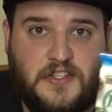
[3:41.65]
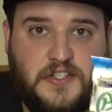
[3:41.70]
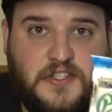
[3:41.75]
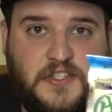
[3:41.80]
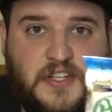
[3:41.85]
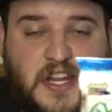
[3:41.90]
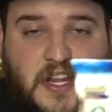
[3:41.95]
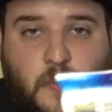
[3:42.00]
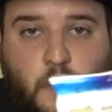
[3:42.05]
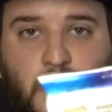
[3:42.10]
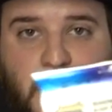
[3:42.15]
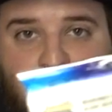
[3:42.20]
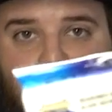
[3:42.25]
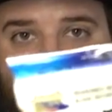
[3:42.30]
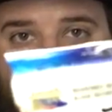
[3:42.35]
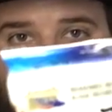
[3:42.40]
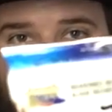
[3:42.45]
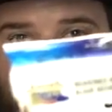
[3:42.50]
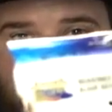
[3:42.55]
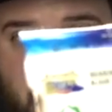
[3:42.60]
seaweed.
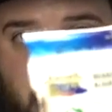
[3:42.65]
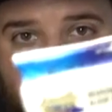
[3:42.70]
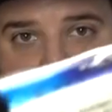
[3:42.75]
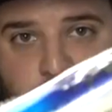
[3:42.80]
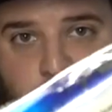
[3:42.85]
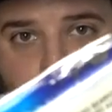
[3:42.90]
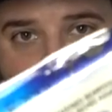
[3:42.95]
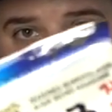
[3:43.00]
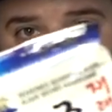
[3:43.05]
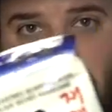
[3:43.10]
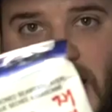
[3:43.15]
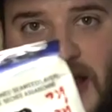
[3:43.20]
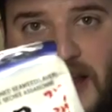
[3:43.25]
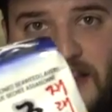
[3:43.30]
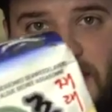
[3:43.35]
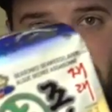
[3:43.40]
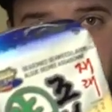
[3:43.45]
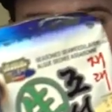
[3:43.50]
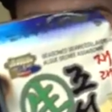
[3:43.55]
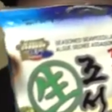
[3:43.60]
If you've never
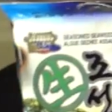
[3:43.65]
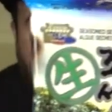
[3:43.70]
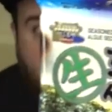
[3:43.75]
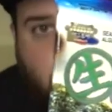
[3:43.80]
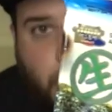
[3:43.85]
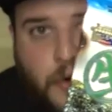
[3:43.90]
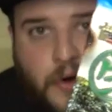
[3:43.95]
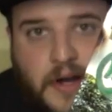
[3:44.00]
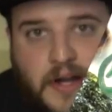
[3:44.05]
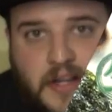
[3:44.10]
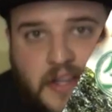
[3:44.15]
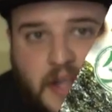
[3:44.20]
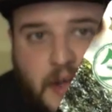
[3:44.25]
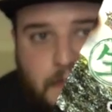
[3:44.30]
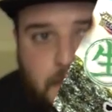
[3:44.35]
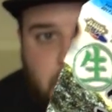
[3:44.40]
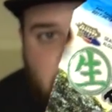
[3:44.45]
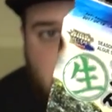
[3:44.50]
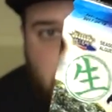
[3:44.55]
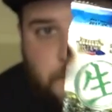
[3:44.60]
tried this before, it
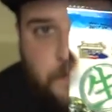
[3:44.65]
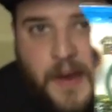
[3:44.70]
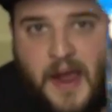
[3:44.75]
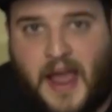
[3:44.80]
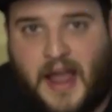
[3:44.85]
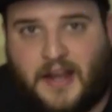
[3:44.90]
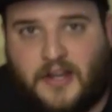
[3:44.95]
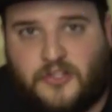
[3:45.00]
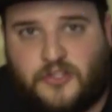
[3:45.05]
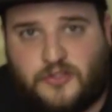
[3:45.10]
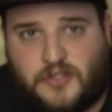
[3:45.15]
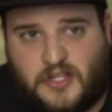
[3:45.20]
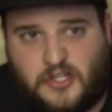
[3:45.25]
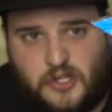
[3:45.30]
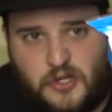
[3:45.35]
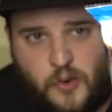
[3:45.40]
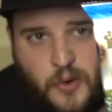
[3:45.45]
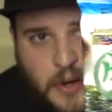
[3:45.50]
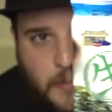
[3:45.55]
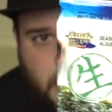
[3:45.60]
comes in this package. There's
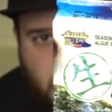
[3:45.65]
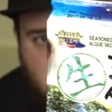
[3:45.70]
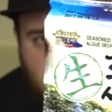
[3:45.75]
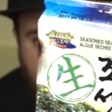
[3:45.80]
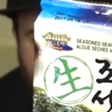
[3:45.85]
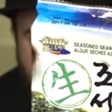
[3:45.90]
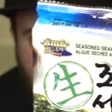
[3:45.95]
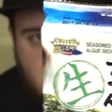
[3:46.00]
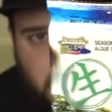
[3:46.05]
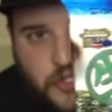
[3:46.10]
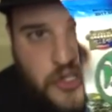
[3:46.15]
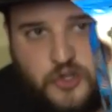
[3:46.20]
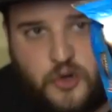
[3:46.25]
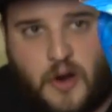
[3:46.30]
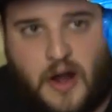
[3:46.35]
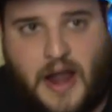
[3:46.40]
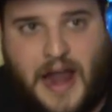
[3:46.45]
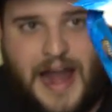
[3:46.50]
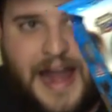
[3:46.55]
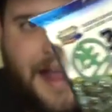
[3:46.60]
actually quite a bit of snacks to
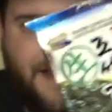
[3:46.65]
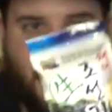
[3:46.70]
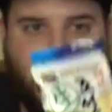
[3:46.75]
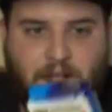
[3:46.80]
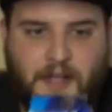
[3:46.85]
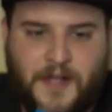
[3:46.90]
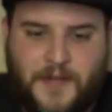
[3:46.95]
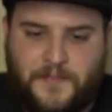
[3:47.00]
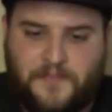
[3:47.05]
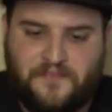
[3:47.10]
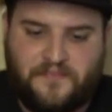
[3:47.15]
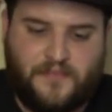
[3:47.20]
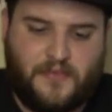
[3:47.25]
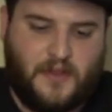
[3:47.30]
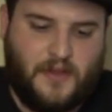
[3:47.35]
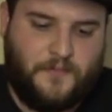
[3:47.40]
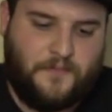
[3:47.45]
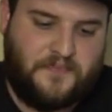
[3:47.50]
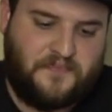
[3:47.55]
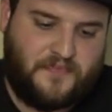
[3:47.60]
try.
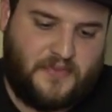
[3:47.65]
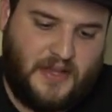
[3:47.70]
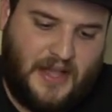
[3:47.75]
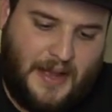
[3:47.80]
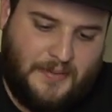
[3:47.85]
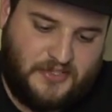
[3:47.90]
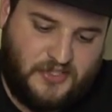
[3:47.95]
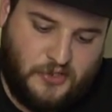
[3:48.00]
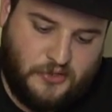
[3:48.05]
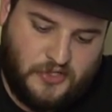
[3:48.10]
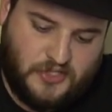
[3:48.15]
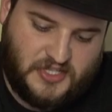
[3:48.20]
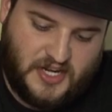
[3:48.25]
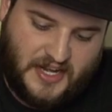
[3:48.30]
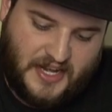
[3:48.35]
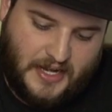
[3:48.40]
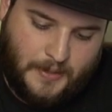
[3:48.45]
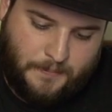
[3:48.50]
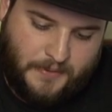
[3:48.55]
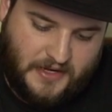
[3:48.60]
I'm still just
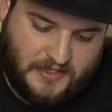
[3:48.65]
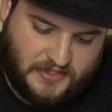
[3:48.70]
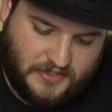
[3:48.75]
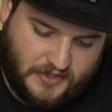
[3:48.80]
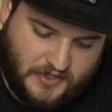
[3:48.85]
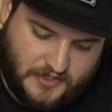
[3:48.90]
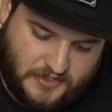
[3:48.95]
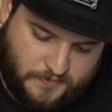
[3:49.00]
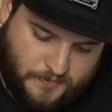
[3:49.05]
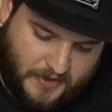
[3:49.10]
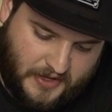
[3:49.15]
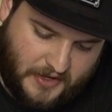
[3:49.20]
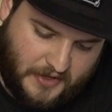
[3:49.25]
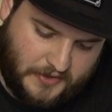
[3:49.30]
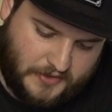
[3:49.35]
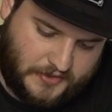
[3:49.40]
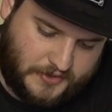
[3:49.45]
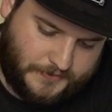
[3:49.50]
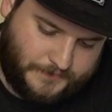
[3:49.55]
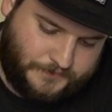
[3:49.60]
gonna eat a piece of this
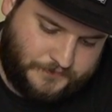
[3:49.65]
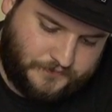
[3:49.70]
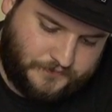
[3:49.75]
because